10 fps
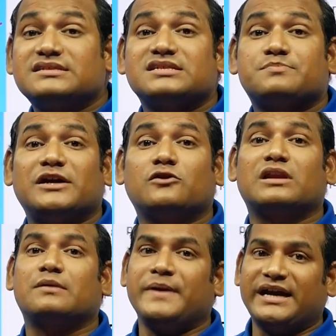is this
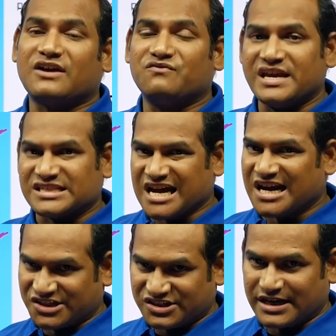particular beta phase
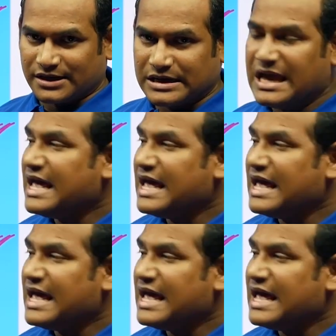constant